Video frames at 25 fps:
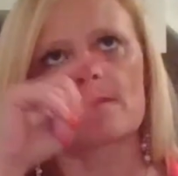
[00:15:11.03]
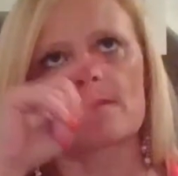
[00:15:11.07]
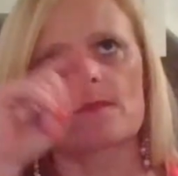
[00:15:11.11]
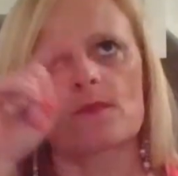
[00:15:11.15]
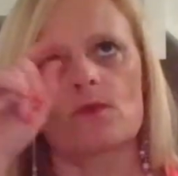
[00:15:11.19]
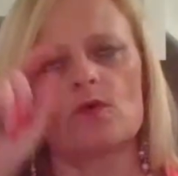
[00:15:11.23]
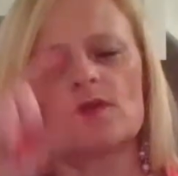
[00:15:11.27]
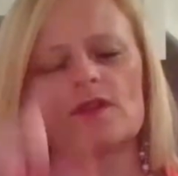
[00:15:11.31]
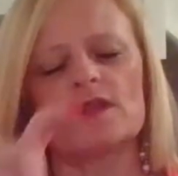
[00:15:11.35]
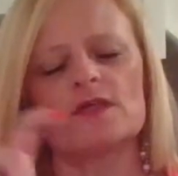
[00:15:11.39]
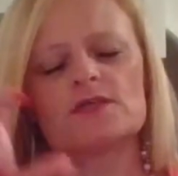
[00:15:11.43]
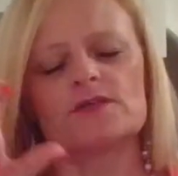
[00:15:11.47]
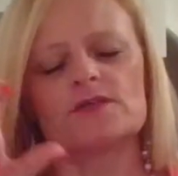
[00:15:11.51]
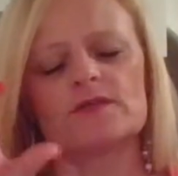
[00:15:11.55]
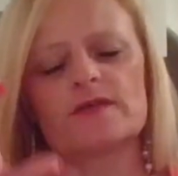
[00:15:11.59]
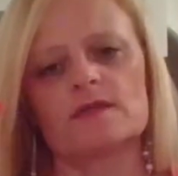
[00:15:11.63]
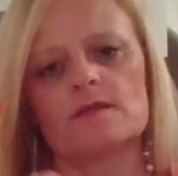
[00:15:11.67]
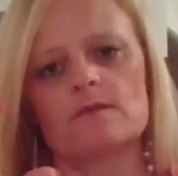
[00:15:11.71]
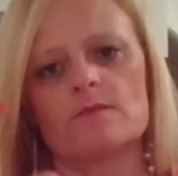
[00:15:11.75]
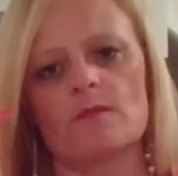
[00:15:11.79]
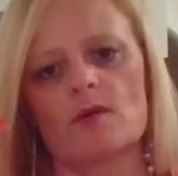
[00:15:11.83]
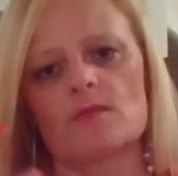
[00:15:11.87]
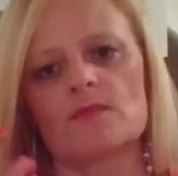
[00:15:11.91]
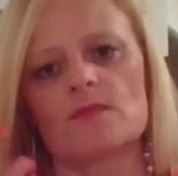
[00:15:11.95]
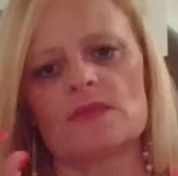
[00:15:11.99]
what they're doing at
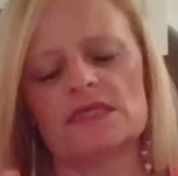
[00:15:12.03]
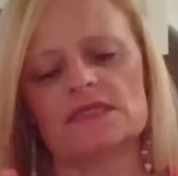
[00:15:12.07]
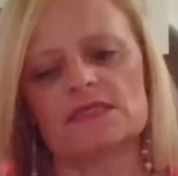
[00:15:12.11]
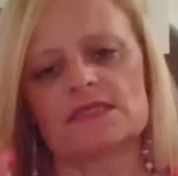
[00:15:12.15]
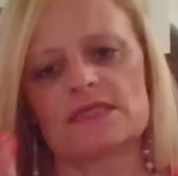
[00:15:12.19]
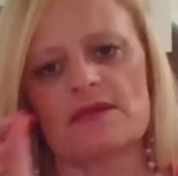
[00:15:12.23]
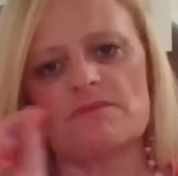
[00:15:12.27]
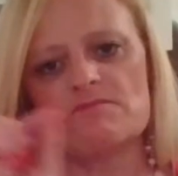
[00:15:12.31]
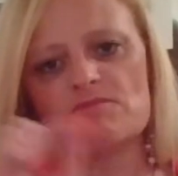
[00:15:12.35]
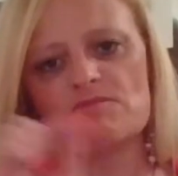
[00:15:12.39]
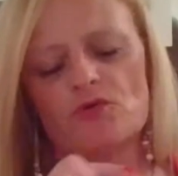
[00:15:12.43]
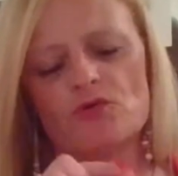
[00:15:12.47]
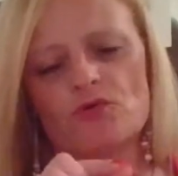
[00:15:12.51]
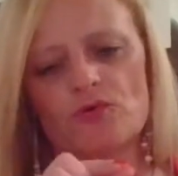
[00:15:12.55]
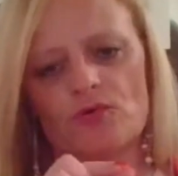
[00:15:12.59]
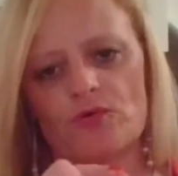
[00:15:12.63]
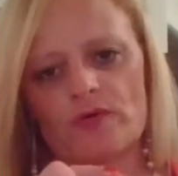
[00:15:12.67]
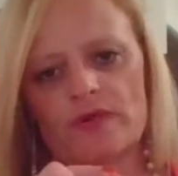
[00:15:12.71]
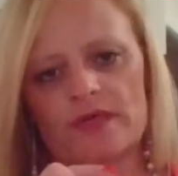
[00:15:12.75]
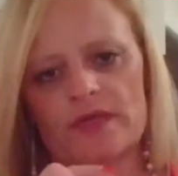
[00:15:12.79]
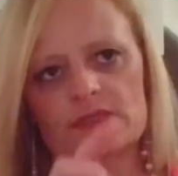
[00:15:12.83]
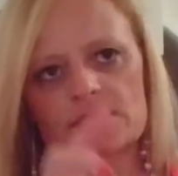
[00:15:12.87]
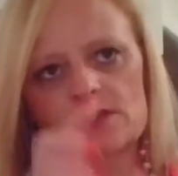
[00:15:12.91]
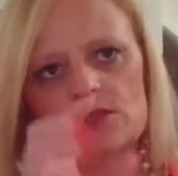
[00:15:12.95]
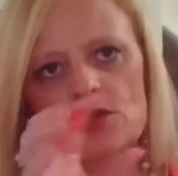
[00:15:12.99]
the moment is they're
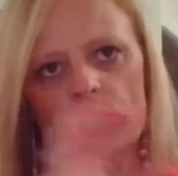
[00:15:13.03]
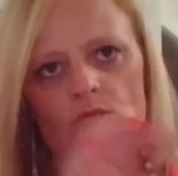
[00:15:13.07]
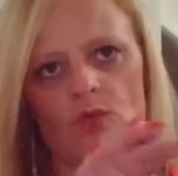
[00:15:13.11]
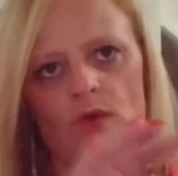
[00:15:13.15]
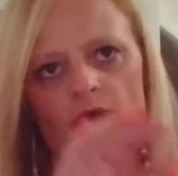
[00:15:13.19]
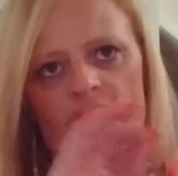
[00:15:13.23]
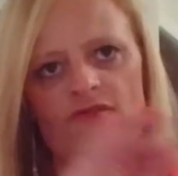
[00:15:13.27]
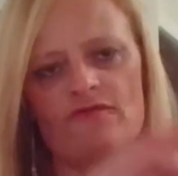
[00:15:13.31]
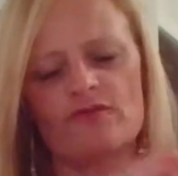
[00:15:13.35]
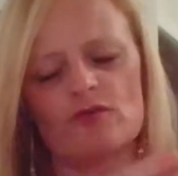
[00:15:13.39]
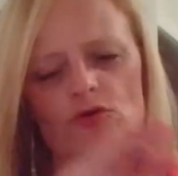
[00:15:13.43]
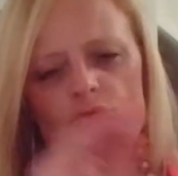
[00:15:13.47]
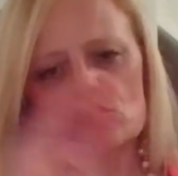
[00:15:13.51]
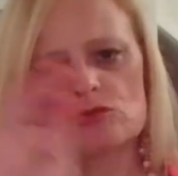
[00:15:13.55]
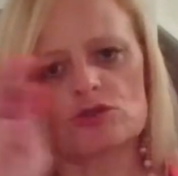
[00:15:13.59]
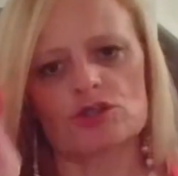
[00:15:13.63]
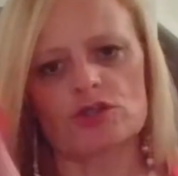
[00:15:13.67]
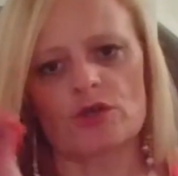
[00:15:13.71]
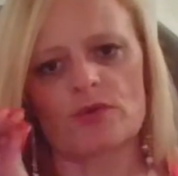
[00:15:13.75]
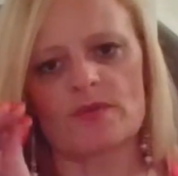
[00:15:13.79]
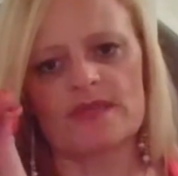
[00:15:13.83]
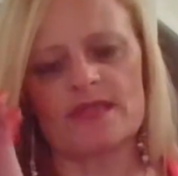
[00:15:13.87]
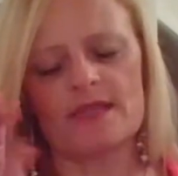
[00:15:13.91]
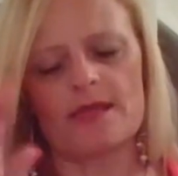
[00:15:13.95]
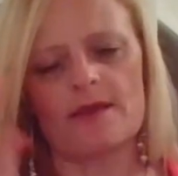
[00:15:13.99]
mirroring. So whatever you're
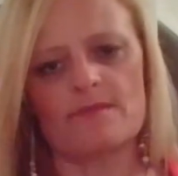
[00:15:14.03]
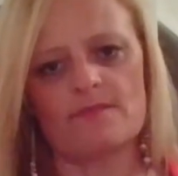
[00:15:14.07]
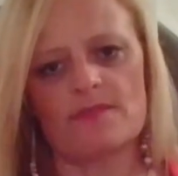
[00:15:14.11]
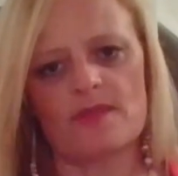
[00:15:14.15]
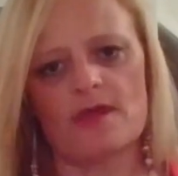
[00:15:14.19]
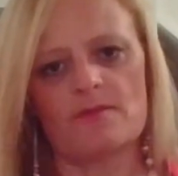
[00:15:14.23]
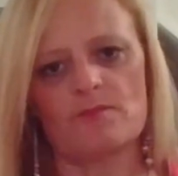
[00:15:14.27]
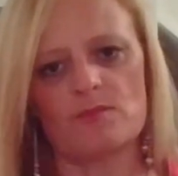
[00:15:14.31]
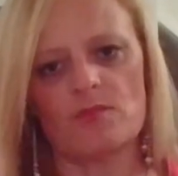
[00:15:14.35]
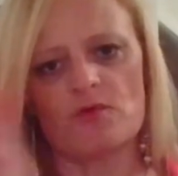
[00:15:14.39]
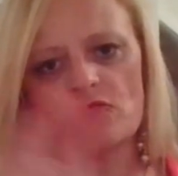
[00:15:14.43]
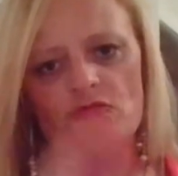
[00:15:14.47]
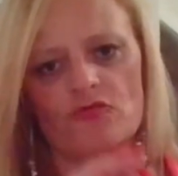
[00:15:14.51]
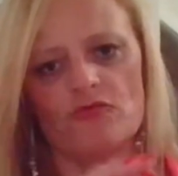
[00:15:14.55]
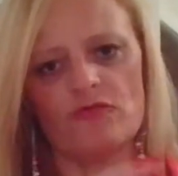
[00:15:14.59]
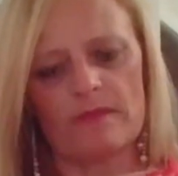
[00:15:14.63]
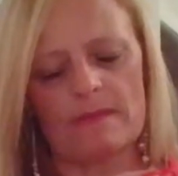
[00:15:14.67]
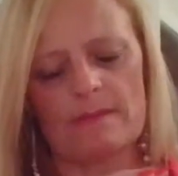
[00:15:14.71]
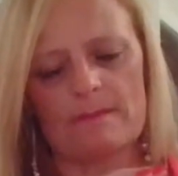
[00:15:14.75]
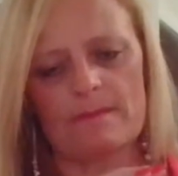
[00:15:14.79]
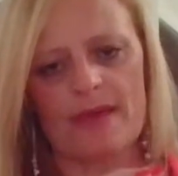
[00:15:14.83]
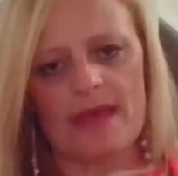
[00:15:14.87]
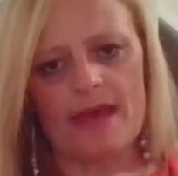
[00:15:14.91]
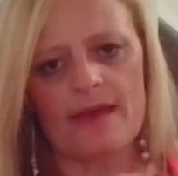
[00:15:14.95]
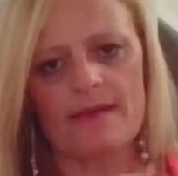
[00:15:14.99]
showing them, they're
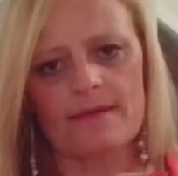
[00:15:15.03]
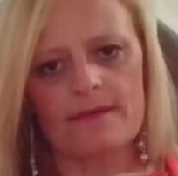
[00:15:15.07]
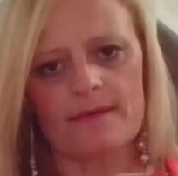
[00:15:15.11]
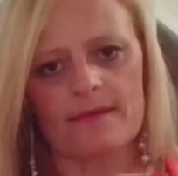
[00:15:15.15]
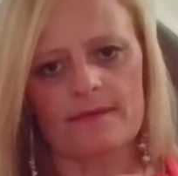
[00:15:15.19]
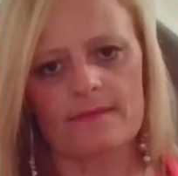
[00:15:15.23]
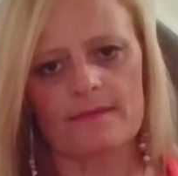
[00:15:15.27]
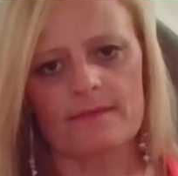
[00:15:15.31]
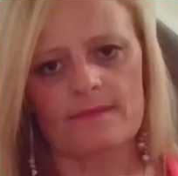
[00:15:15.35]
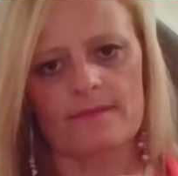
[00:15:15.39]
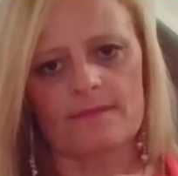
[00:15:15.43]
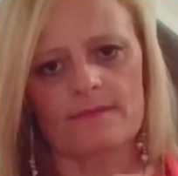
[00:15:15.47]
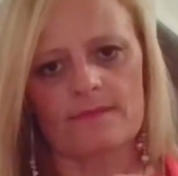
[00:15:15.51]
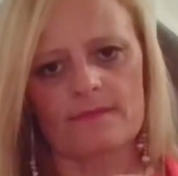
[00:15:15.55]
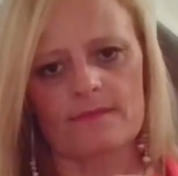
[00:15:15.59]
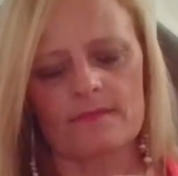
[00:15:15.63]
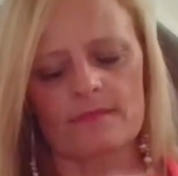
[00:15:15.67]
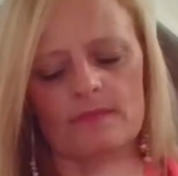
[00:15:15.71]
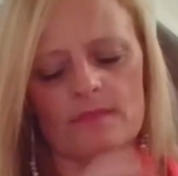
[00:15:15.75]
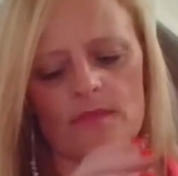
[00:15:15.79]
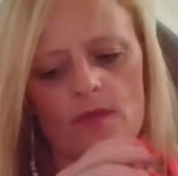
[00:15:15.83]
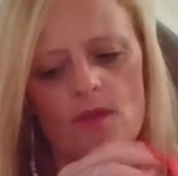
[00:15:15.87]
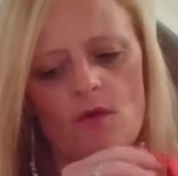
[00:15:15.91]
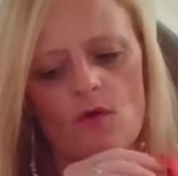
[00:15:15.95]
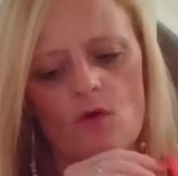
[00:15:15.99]
mirroring back,
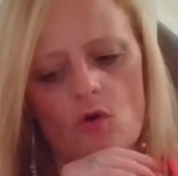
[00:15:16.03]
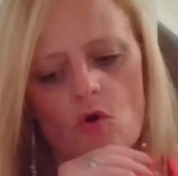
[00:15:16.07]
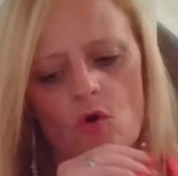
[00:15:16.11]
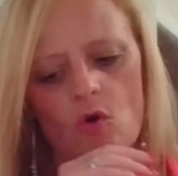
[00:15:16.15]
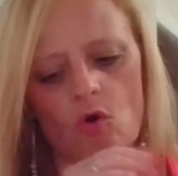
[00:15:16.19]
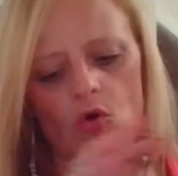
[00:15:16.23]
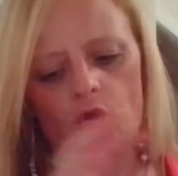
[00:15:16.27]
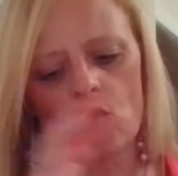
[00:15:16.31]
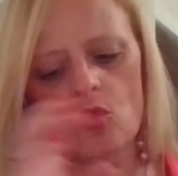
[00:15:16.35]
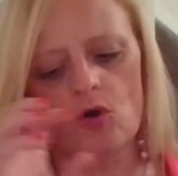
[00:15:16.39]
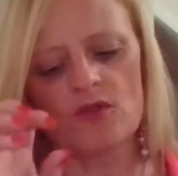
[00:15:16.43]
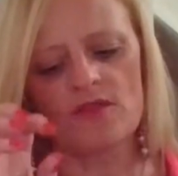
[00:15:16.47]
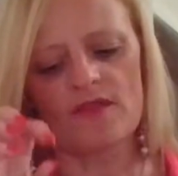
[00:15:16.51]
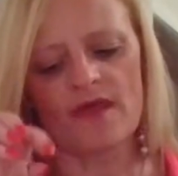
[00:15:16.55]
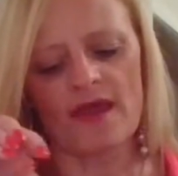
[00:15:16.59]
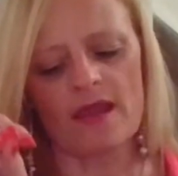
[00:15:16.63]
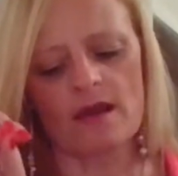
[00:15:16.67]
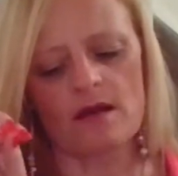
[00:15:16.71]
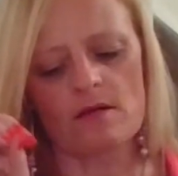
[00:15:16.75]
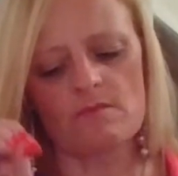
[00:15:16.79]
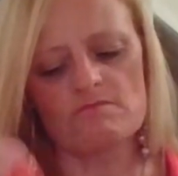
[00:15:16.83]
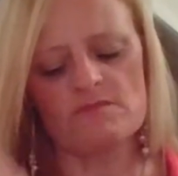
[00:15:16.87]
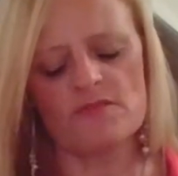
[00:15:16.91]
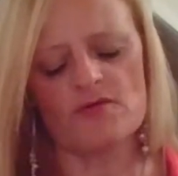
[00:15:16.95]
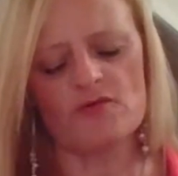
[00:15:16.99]
or they
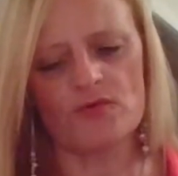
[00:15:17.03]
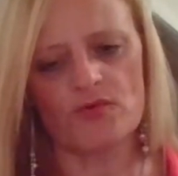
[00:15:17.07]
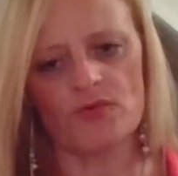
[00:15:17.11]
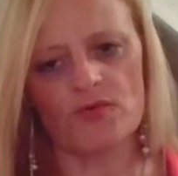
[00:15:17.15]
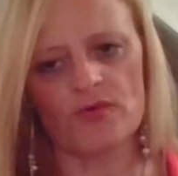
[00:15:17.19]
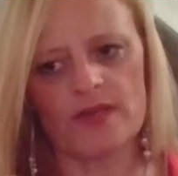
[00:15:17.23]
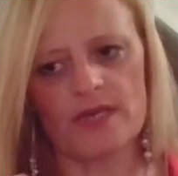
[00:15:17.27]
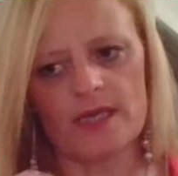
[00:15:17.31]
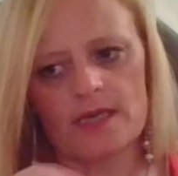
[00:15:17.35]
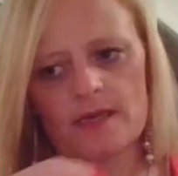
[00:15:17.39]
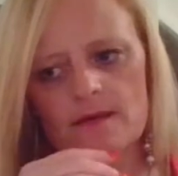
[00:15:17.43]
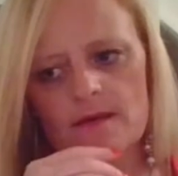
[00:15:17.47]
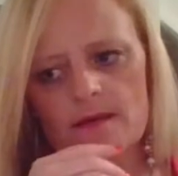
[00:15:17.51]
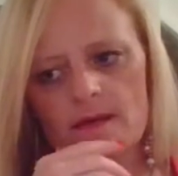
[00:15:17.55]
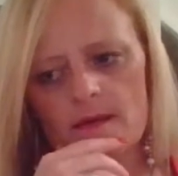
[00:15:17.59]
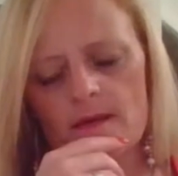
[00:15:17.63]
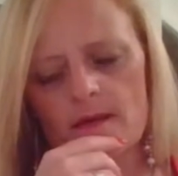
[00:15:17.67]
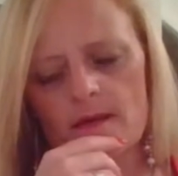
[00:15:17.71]
are mirroring